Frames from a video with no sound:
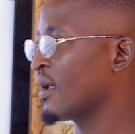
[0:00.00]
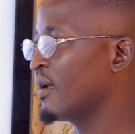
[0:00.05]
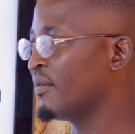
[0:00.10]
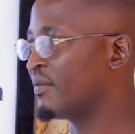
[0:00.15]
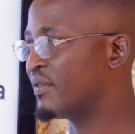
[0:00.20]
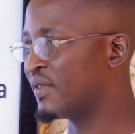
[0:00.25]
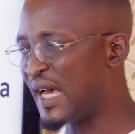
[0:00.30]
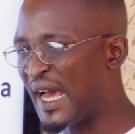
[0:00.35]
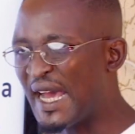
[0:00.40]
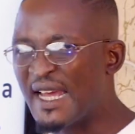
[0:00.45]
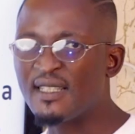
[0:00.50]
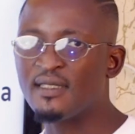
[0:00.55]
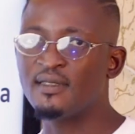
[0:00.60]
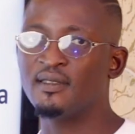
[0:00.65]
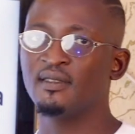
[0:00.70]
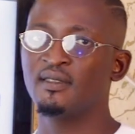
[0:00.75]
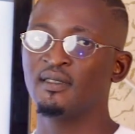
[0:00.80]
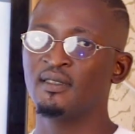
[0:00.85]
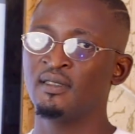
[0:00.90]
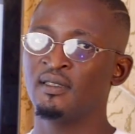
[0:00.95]

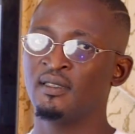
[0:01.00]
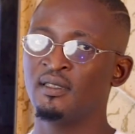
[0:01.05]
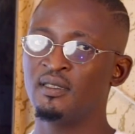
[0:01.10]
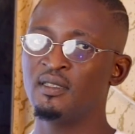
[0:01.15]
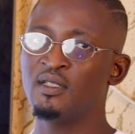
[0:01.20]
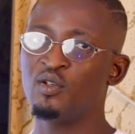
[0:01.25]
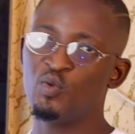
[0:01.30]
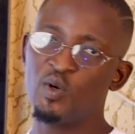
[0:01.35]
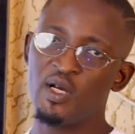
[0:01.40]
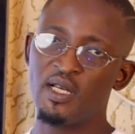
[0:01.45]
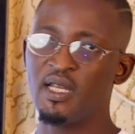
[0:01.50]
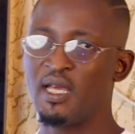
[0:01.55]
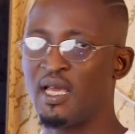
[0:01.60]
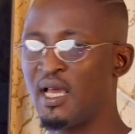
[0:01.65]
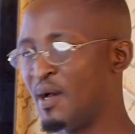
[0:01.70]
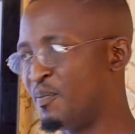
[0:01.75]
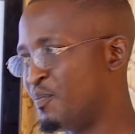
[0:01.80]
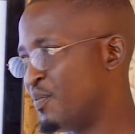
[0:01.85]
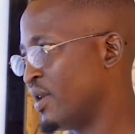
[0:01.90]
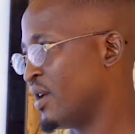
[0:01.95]
than the way they
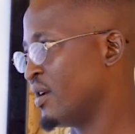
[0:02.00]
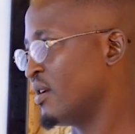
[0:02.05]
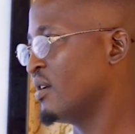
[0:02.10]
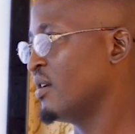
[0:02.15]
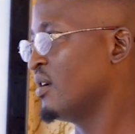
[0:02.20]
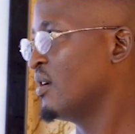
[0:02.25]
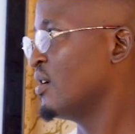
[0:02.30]
appear.